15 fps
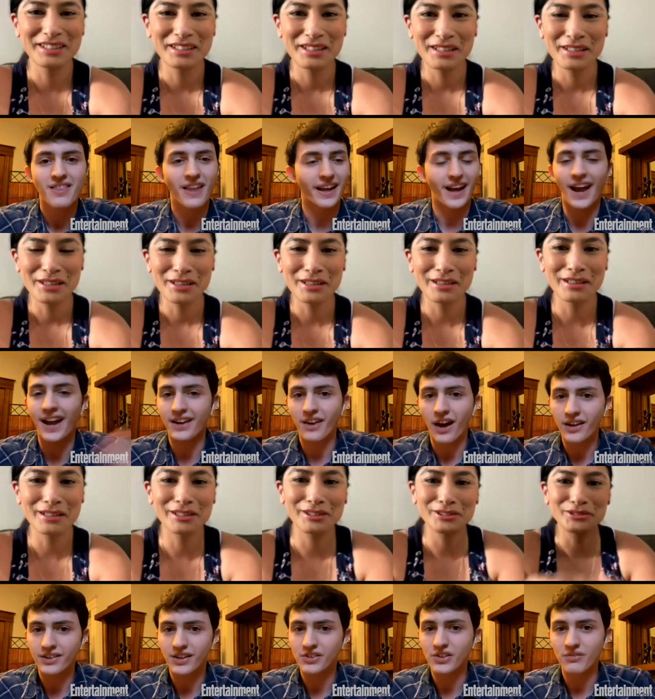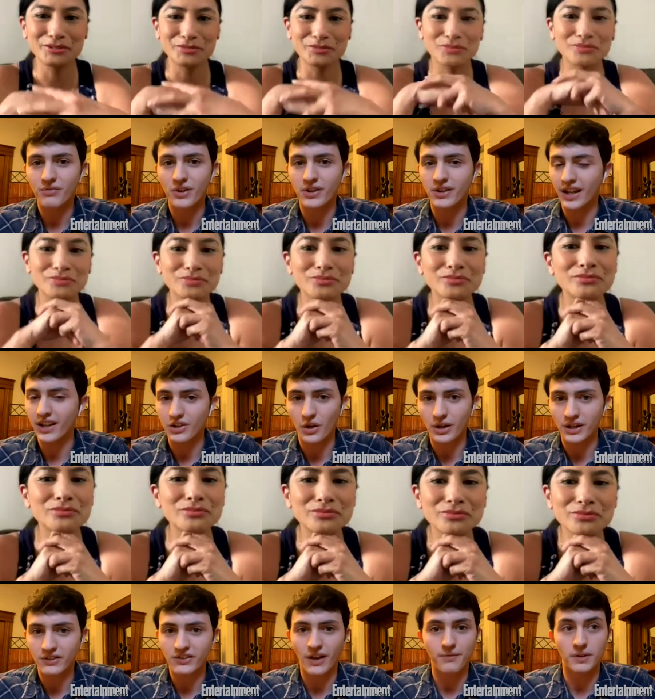Speaker 1: Like, I had to audition for
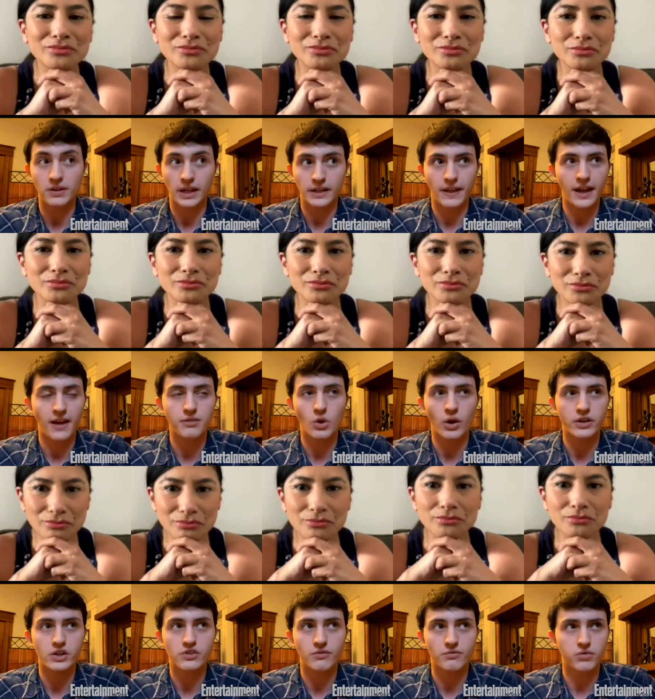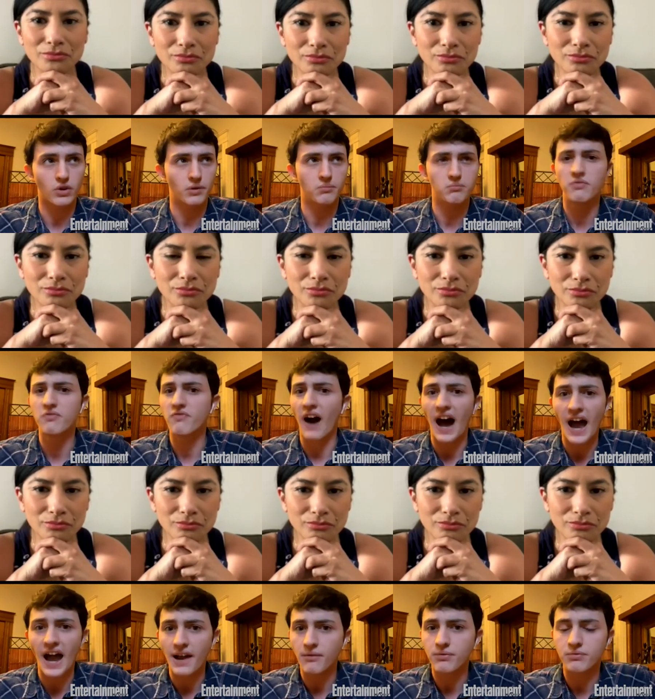Nickelodeon stuff, and like they have you audition for
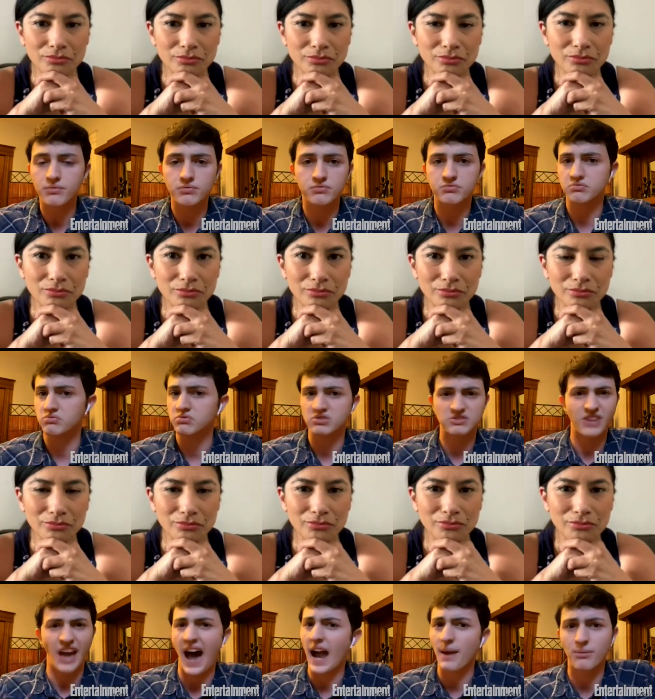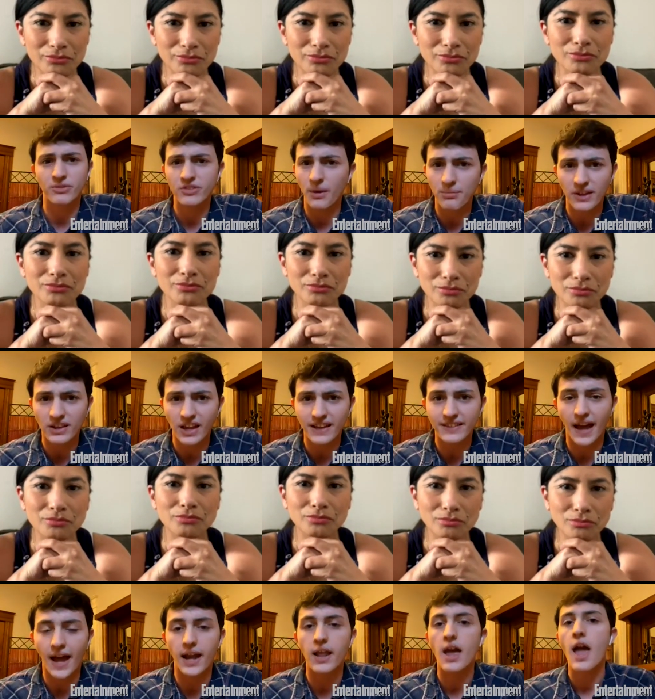5 times, something like
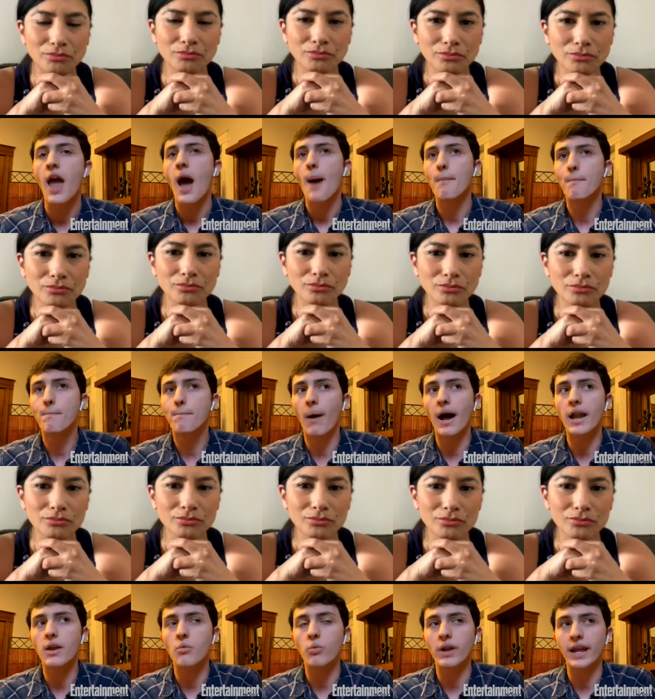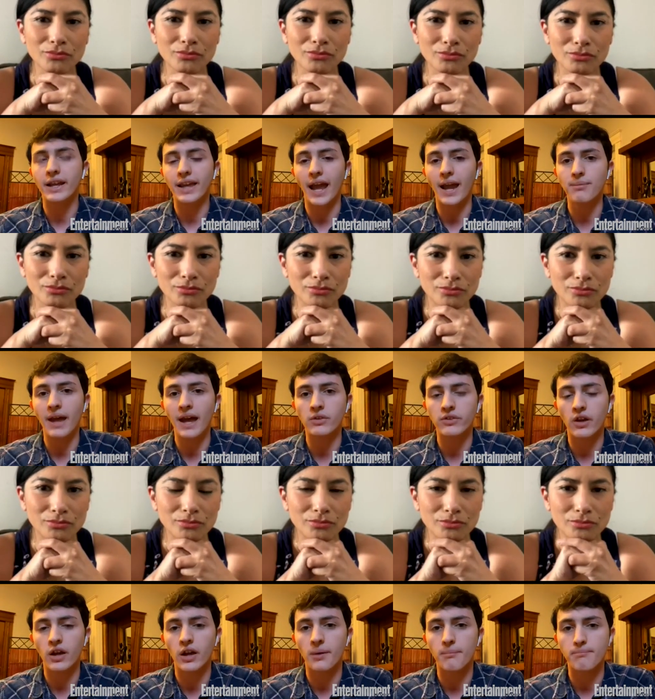that. But when it came down
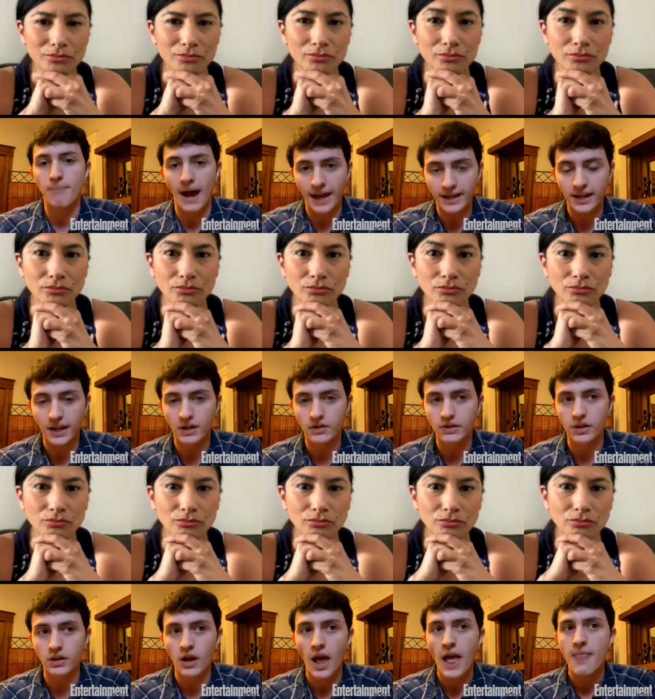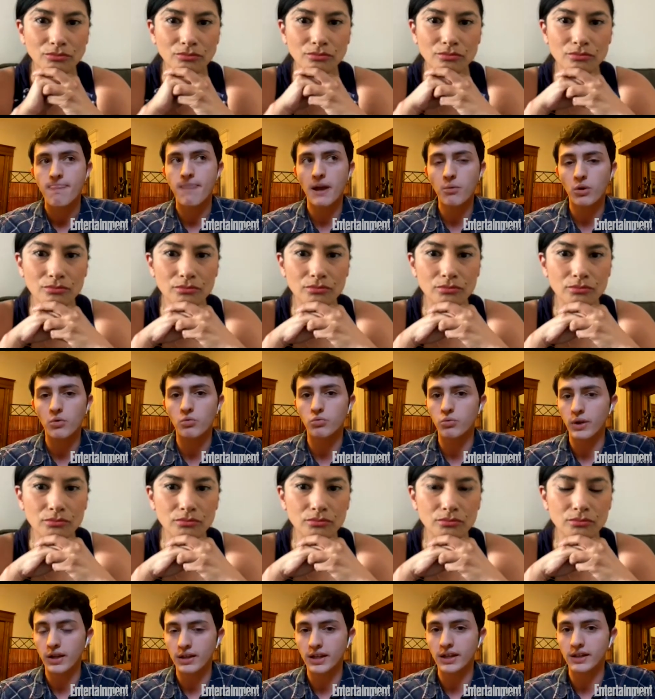to my character, they were
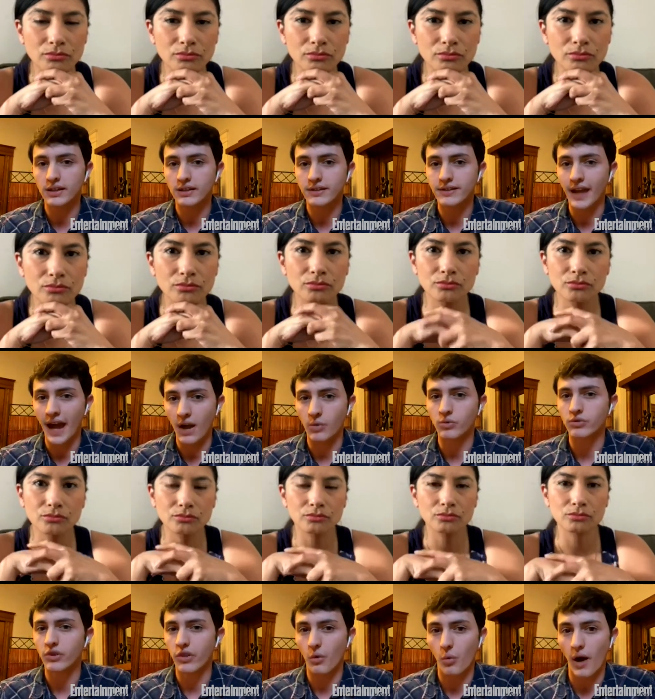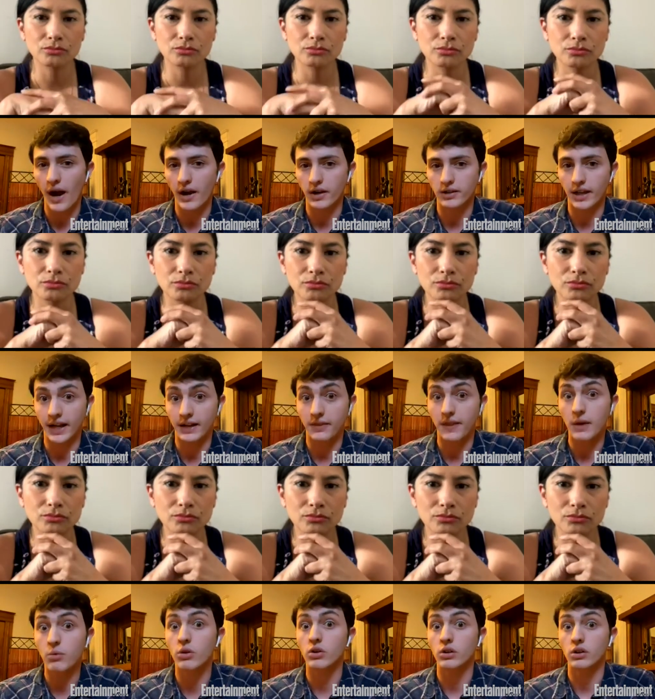really down to the wire. Like,
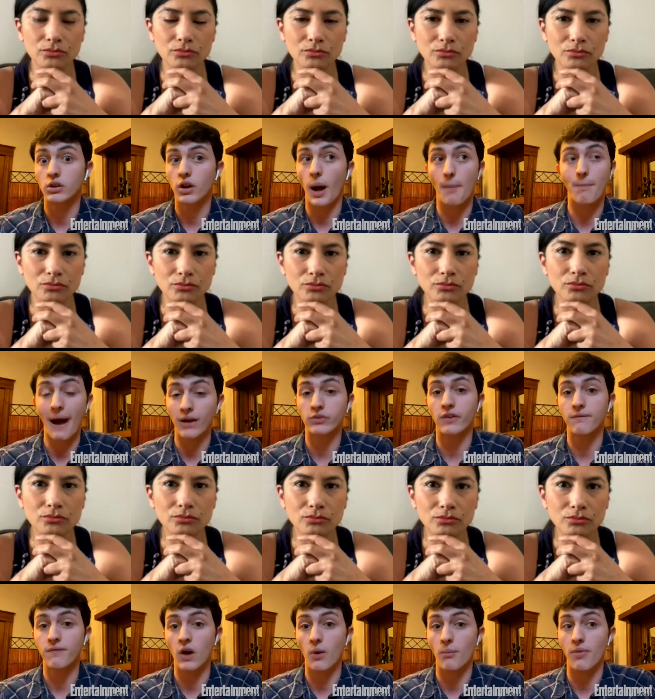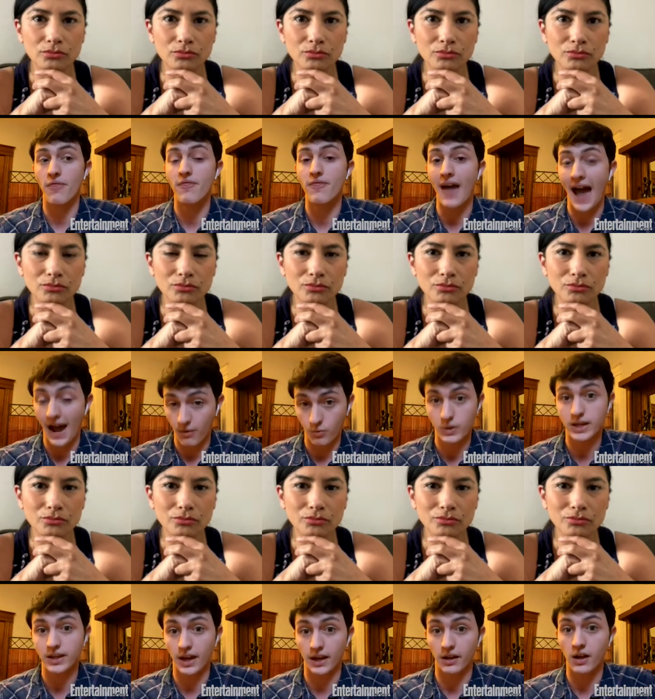they were about to film that
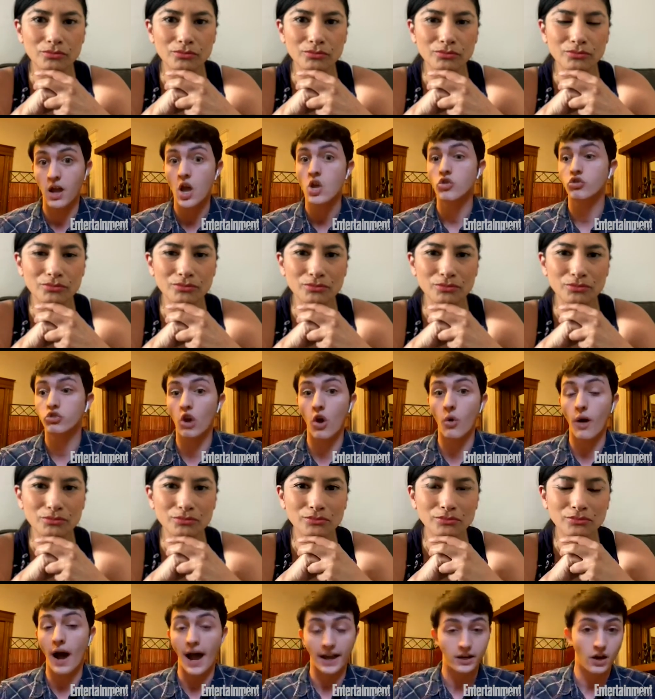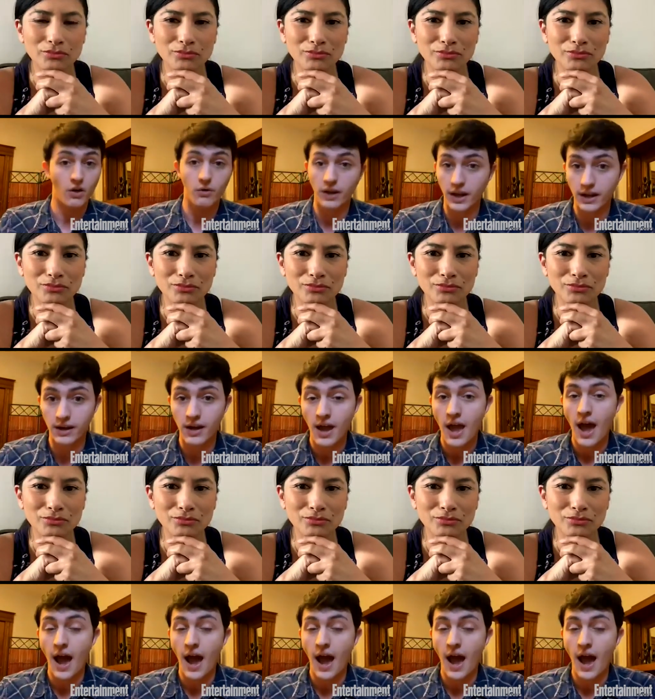weekend. So I go in,